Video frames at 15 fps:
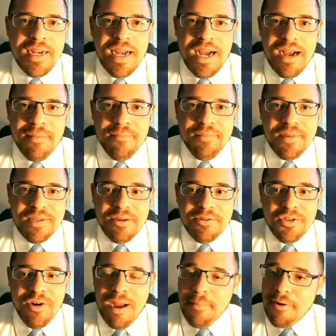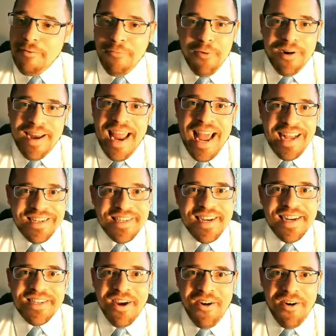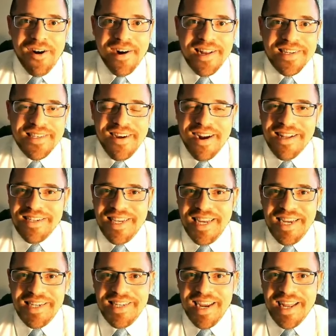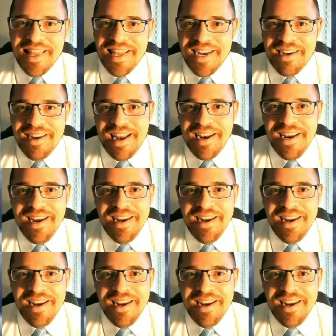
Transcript: um so tropical forecasting is hard it's not as easy i think that